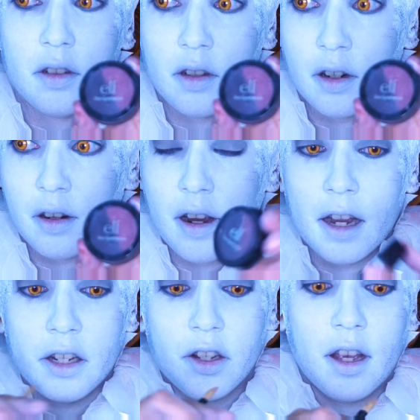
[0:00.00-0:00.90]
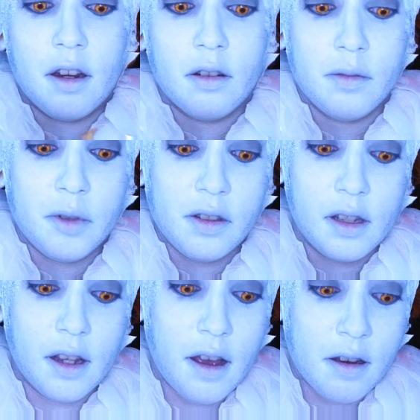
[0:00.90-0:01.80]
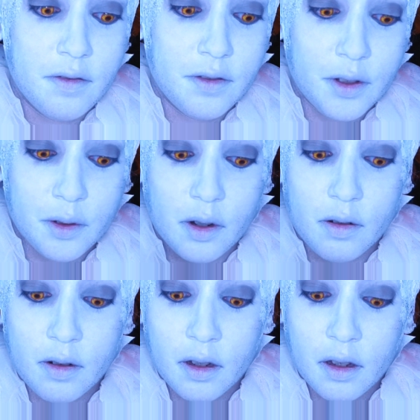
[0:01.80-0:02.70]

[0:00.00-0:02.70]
darker eyeshadow. I'm using the e.l.f. Duo.